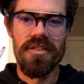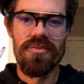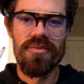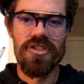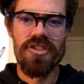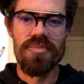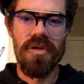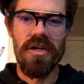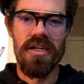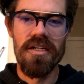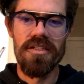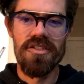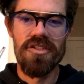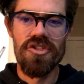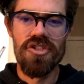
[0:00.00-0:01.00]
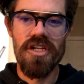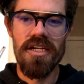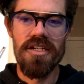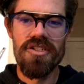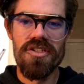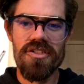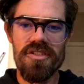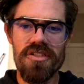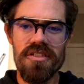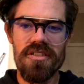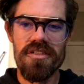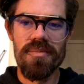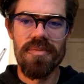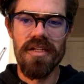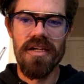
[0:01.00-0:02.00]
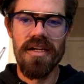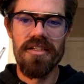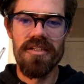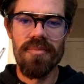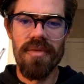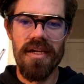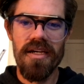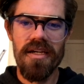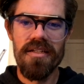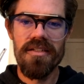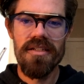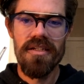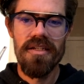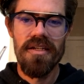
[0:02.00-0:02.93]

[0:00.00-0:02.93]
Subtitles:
respond to changes in supply and demand,